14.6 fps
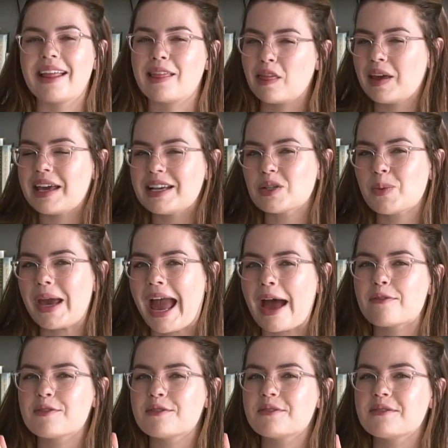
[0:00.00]
The thing is, we
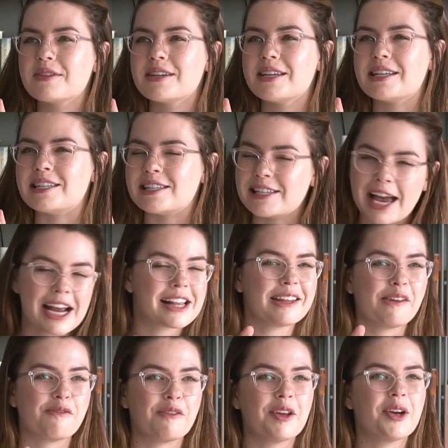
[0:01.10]
haven't
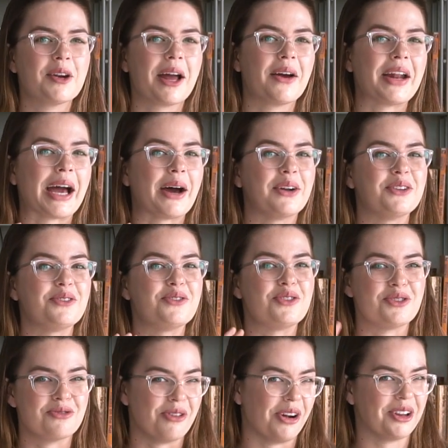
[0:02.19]
exactly figured out how to
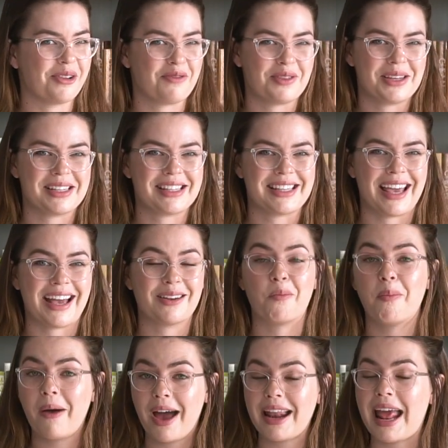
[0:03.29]
do all of this yet,
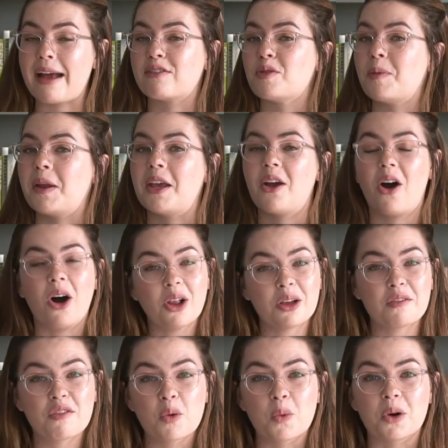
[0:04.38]
but everybody all
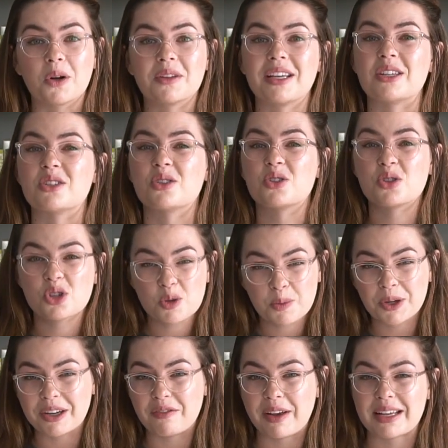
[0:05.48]
over the world is
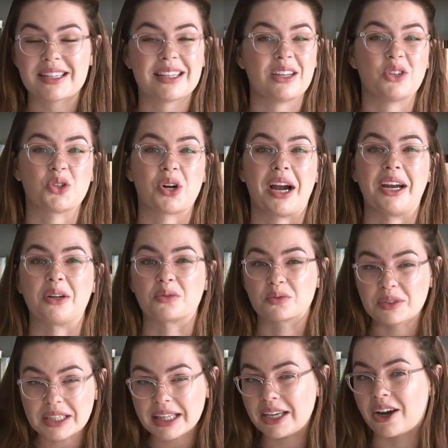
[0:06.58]
super invested in trying
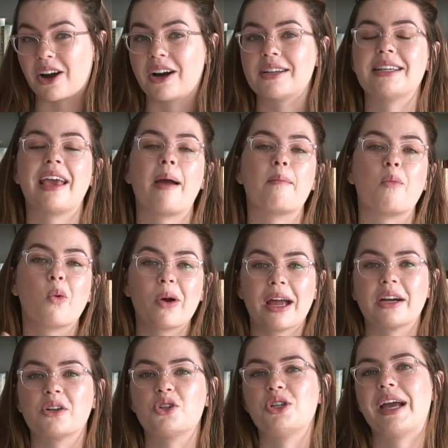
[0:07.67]
really hard to get more
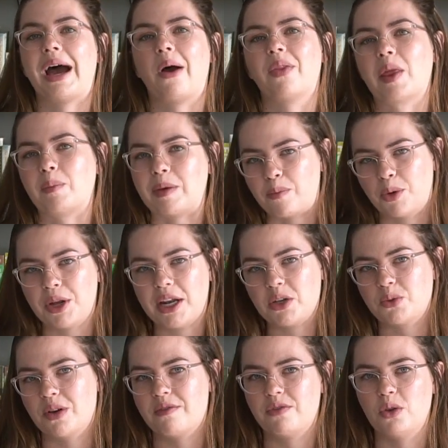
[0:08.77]
energy out than we put
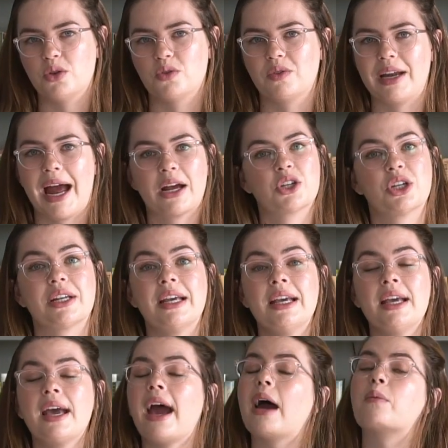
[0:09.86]
into a fusion reaction.
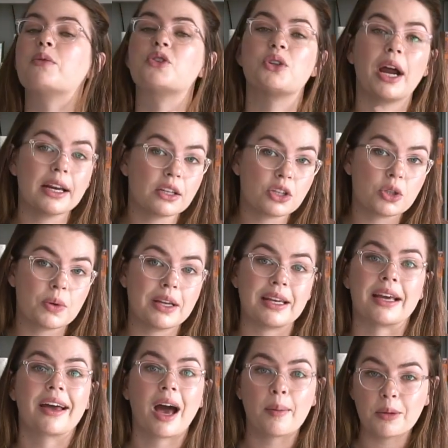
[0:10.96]
And we're trying to do it in
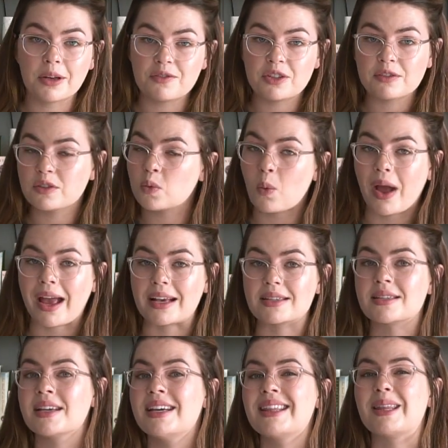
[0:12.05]
a couple of different
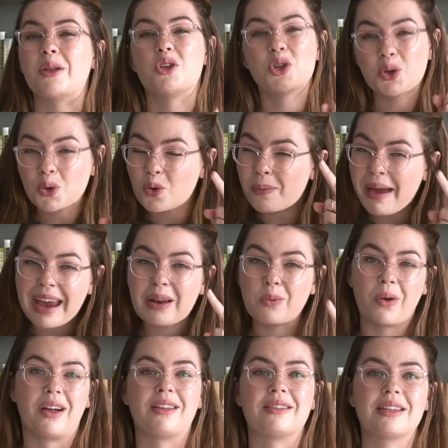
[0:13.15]
ways, the two main
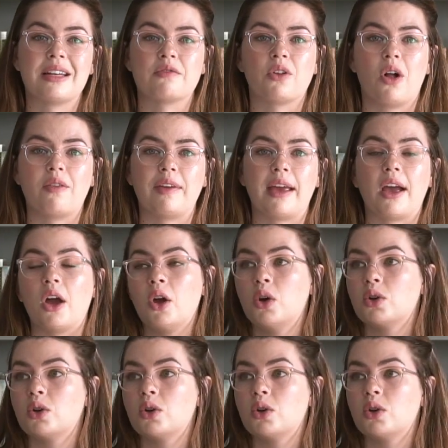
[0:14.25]
ones involving